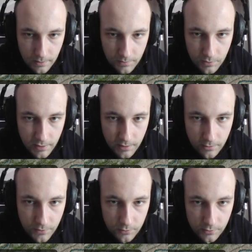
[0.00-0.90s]
For now,
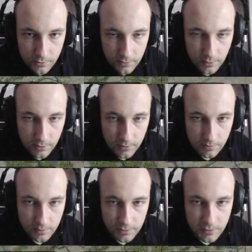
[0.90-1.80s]
focus on here.
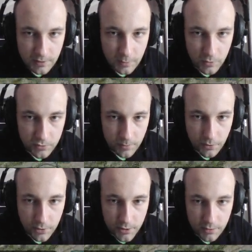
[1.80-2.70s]
This is the most
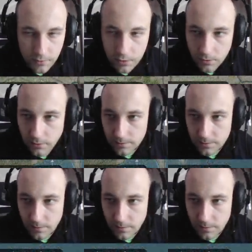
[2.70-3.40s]
important front.